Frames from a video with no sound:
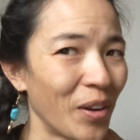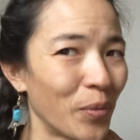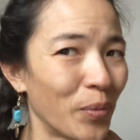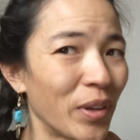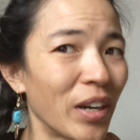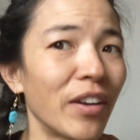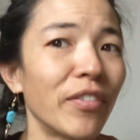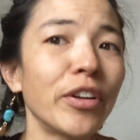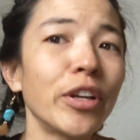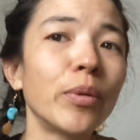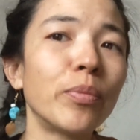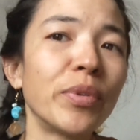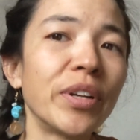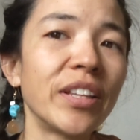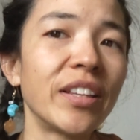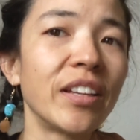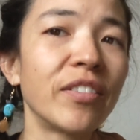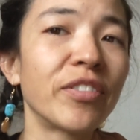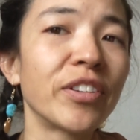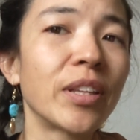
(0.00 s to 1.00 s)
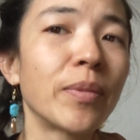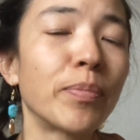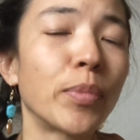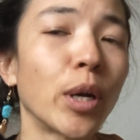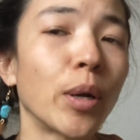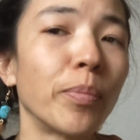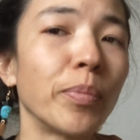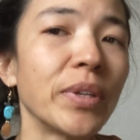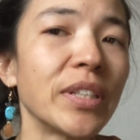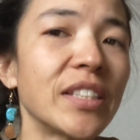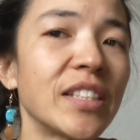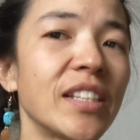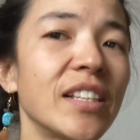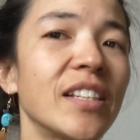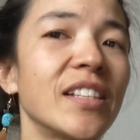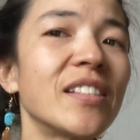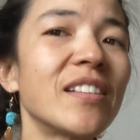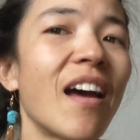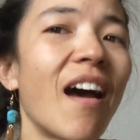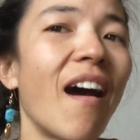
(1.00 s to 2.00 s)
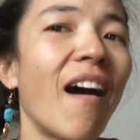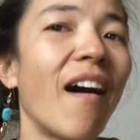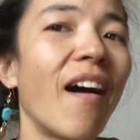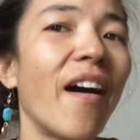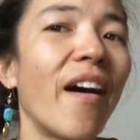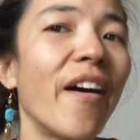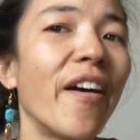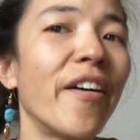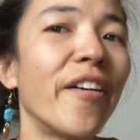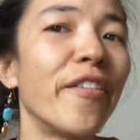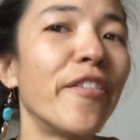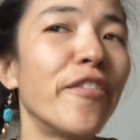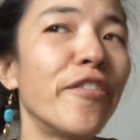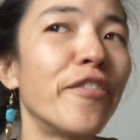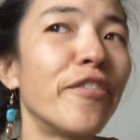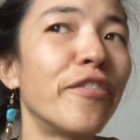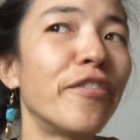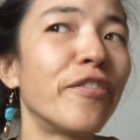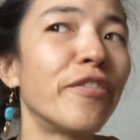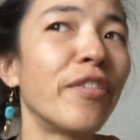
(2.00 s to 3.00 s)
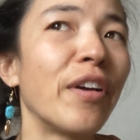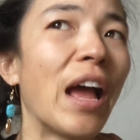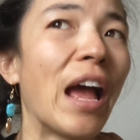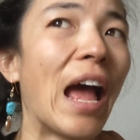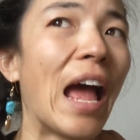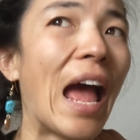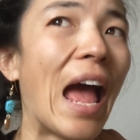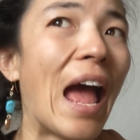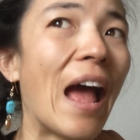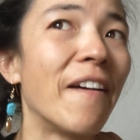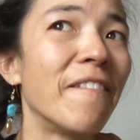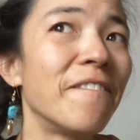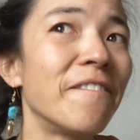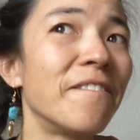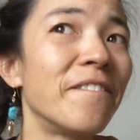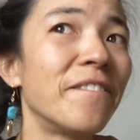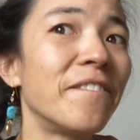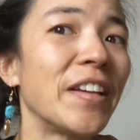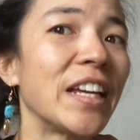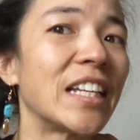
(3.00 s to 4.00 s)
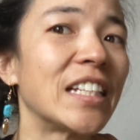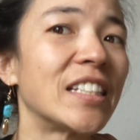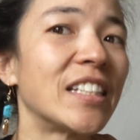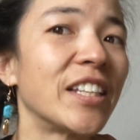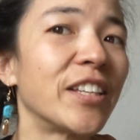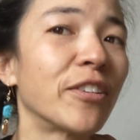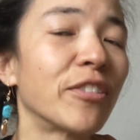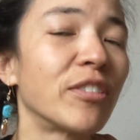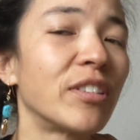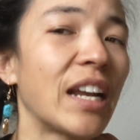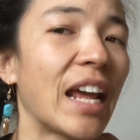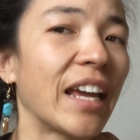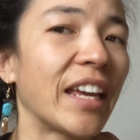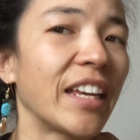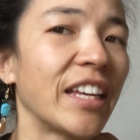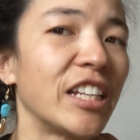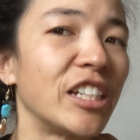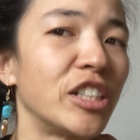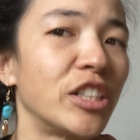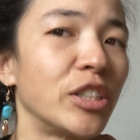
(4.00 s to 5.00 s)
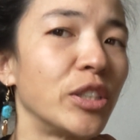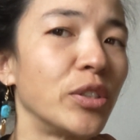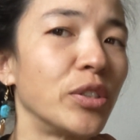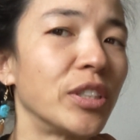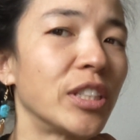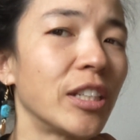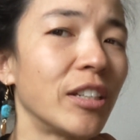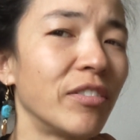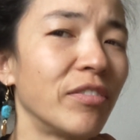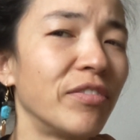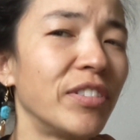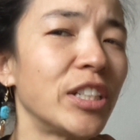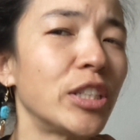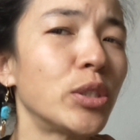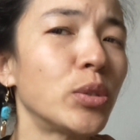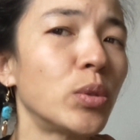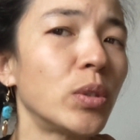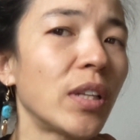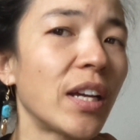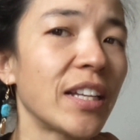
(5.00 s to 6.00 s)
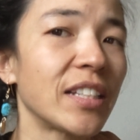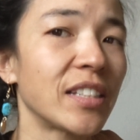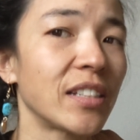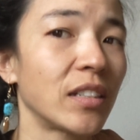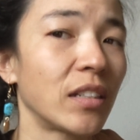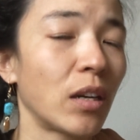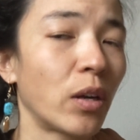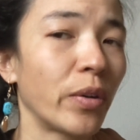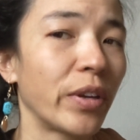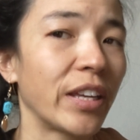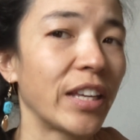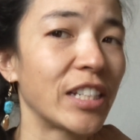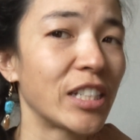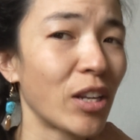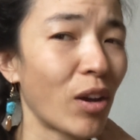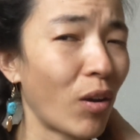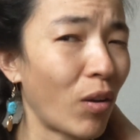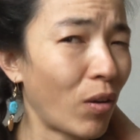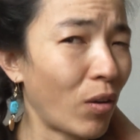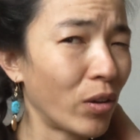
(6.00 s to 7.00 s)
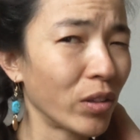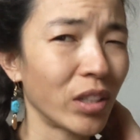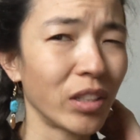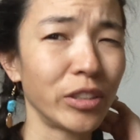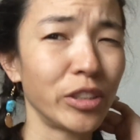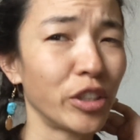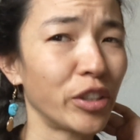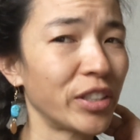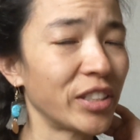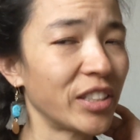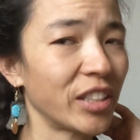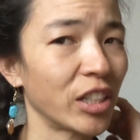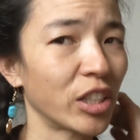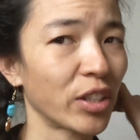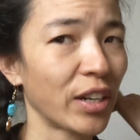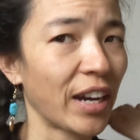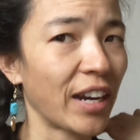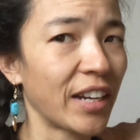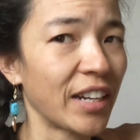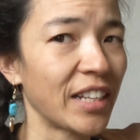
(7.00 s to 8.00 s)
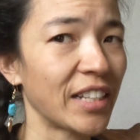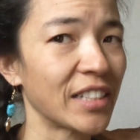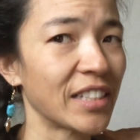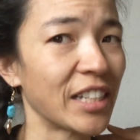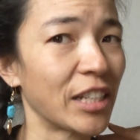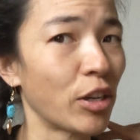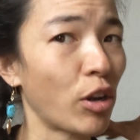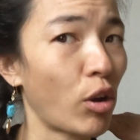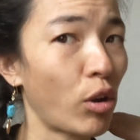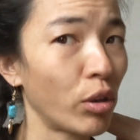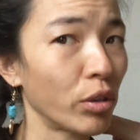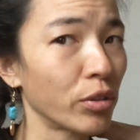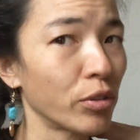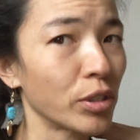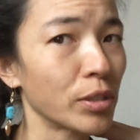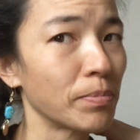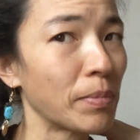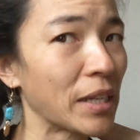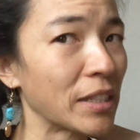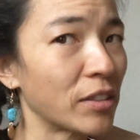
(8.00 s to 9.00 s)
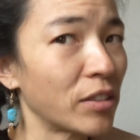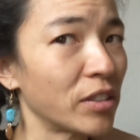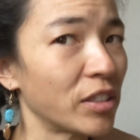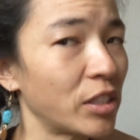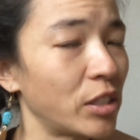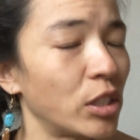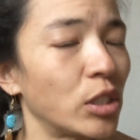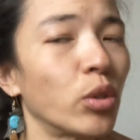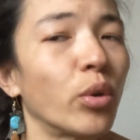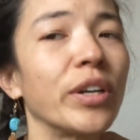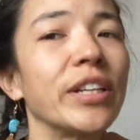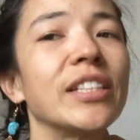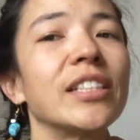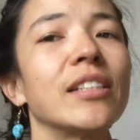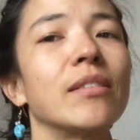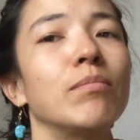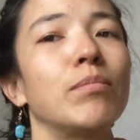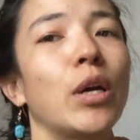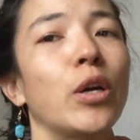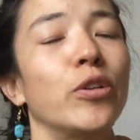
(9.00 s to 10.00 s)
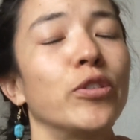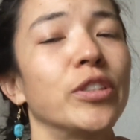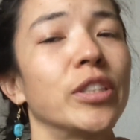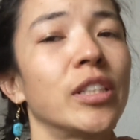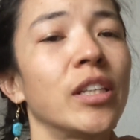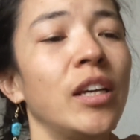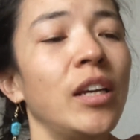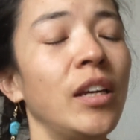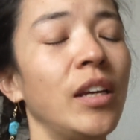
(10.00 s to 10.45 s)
Whenever you're breathing for the purposes of fixing your neck issues, visualize it going into all the nooks and crannies in all those muscles and joints and bones.